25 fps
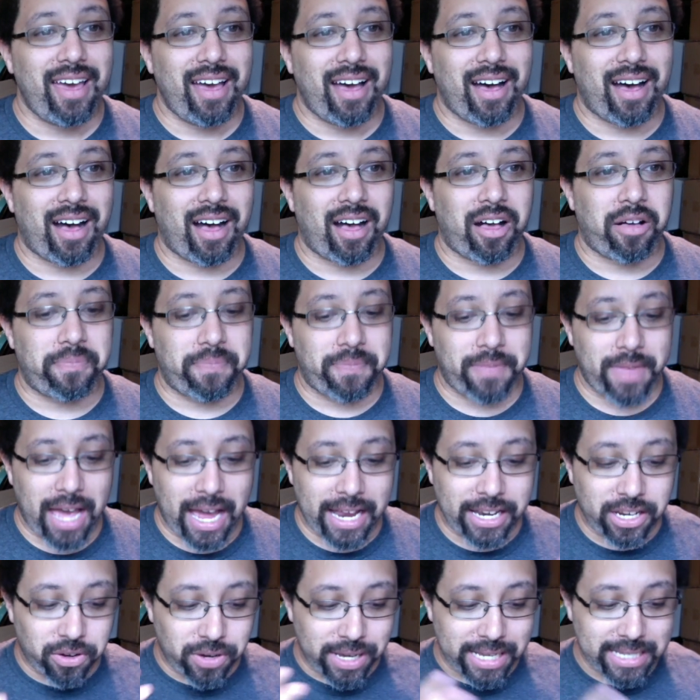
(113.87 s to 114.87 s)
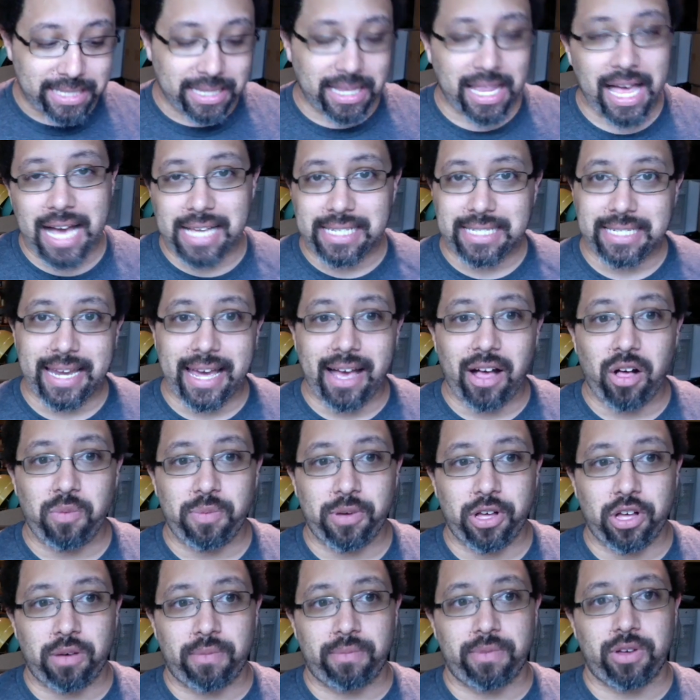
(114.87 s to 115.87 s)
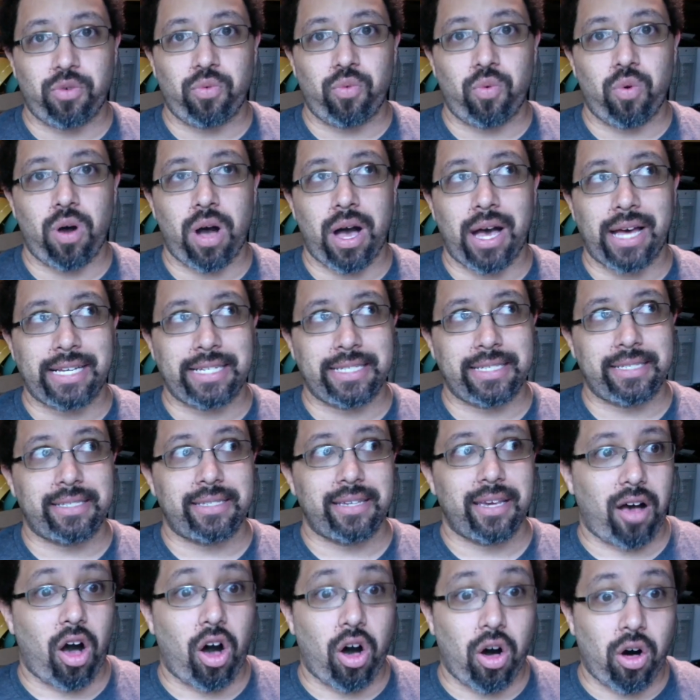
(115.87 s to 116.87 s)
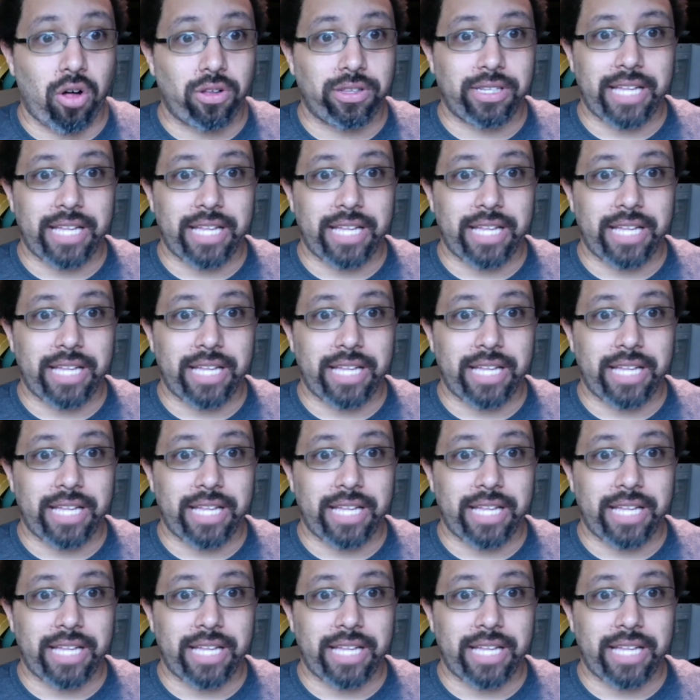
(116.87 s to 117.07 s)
I know his last album was all,